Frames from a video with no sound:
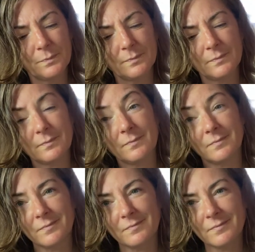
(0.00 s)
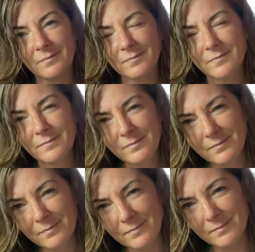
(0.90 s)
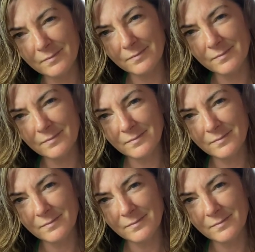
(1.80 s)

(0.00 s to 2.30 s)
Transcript: (silence)